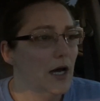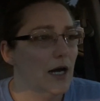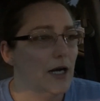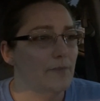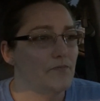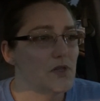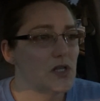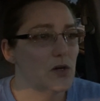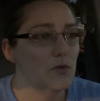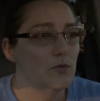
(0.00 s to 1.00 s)
Um,
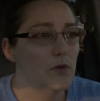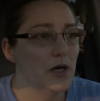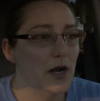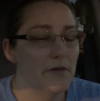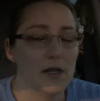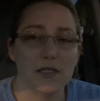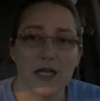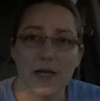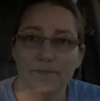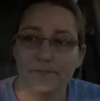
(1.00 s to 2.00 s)
so we were having a good
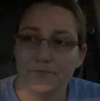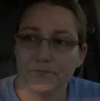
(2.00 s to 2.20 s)
time.